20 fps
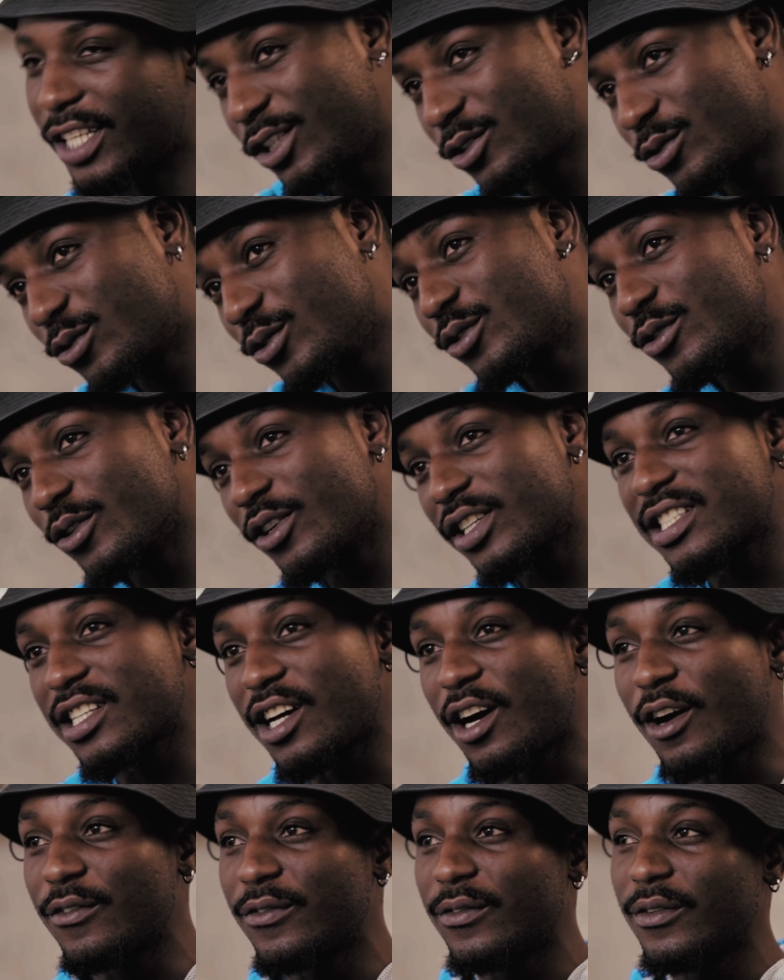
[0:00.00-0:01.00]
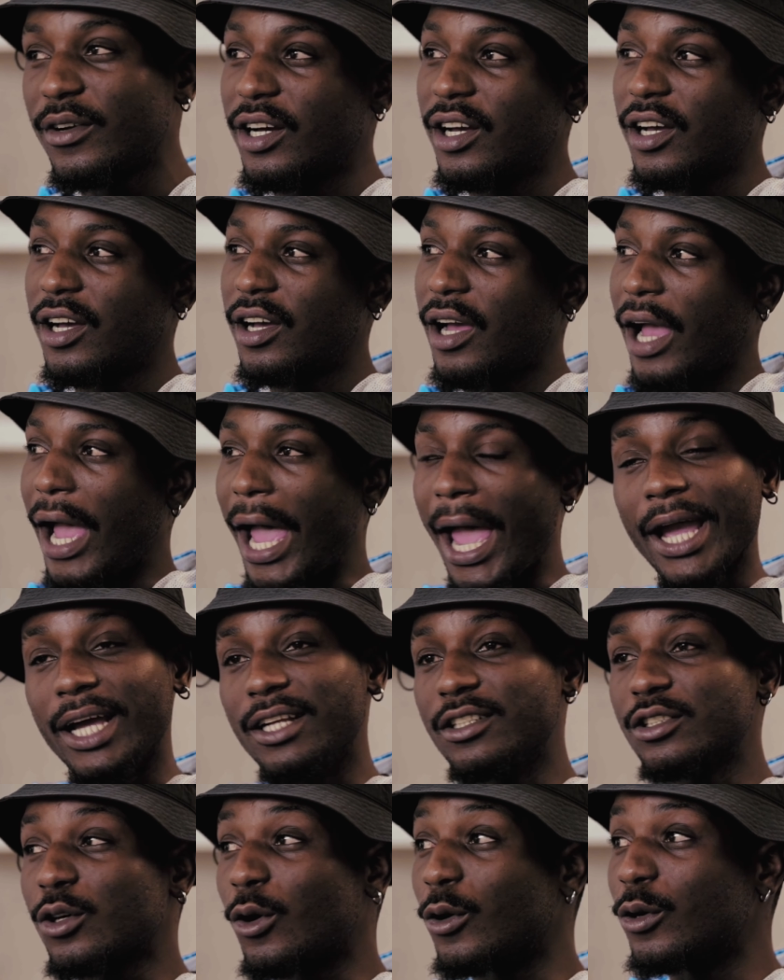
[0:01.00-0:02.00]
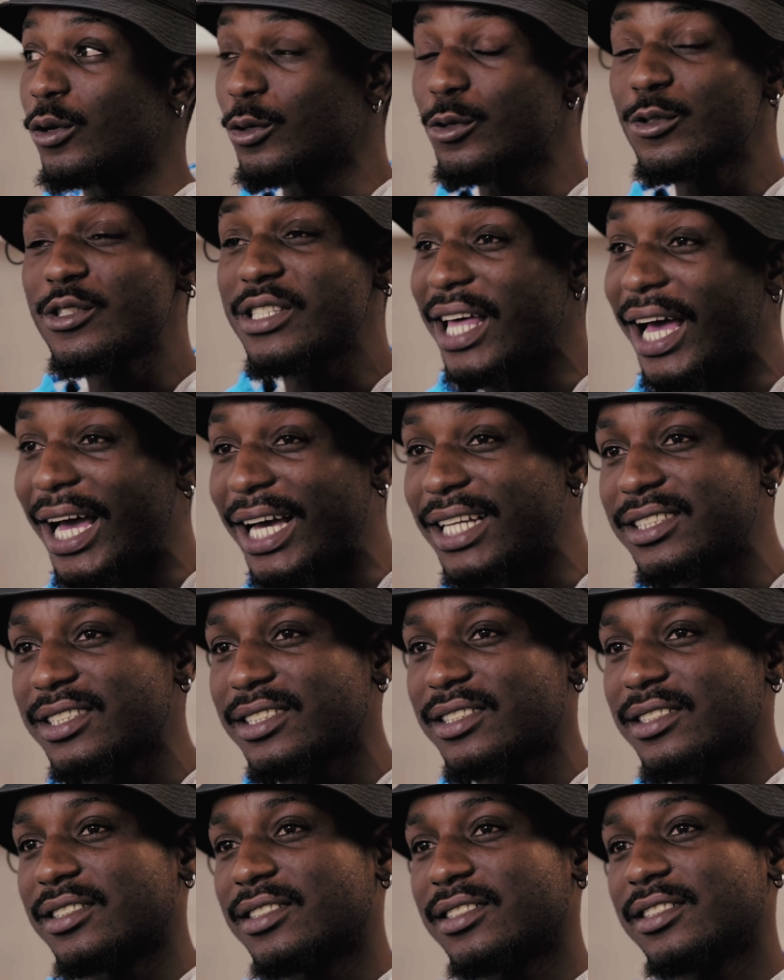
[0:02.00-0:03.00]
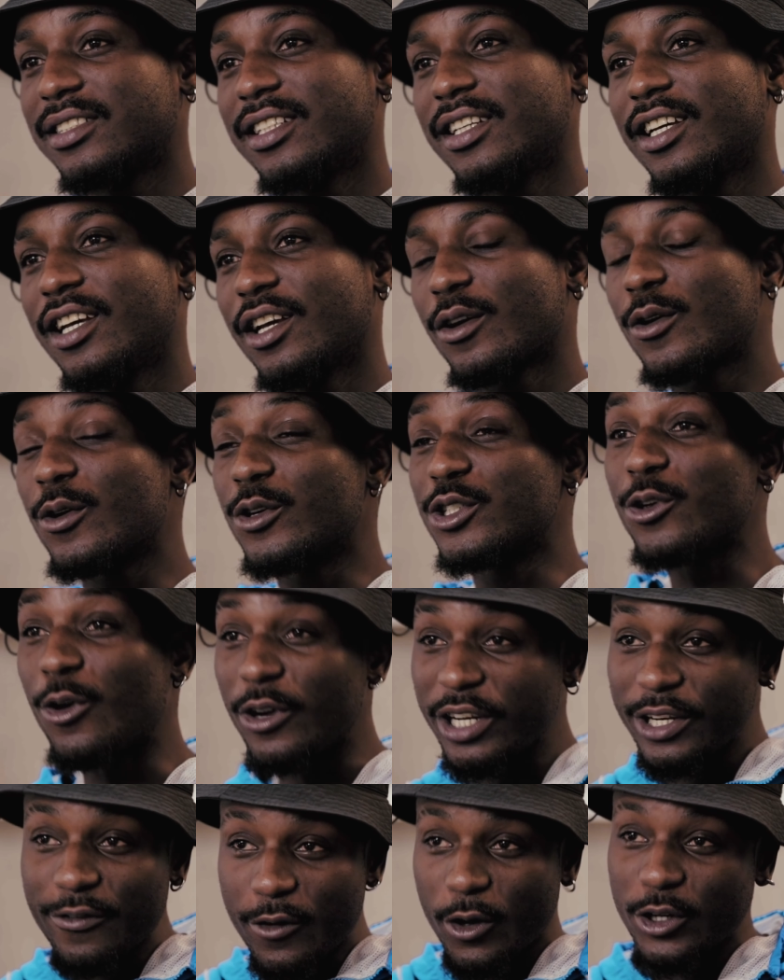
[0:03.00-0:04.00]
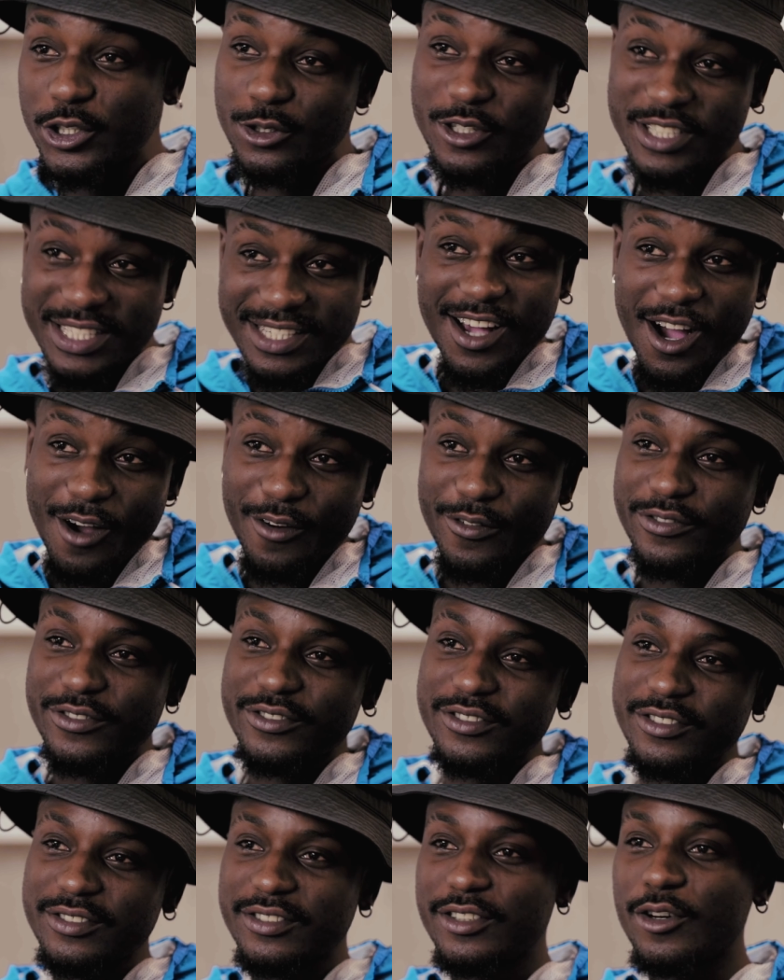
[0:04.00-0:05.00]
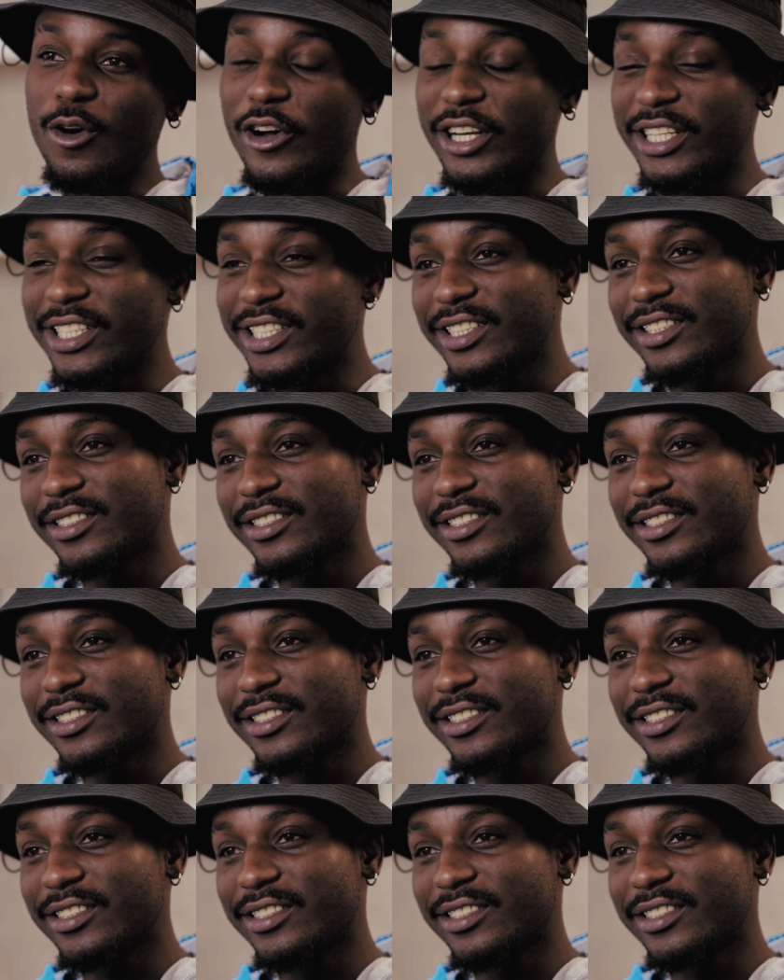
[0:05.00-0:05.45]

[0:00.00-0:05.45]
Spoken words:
true to yourself and don't lose that, because you only got yourself. Only.